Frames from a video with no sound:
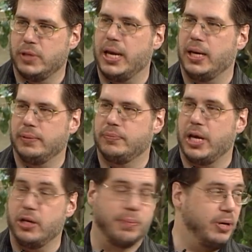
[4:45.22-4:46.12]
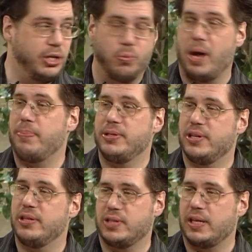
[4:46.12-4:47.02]
Yeah. You can bring your weapons
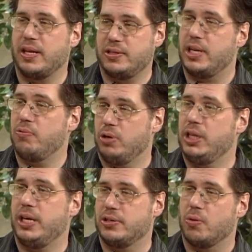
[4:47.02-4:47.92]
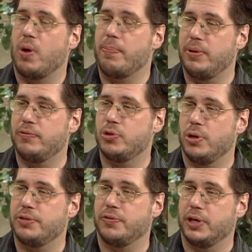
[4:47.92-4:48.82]
in. It really is a weapon of
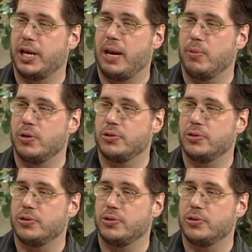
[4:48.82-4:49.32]
choice for a gamer.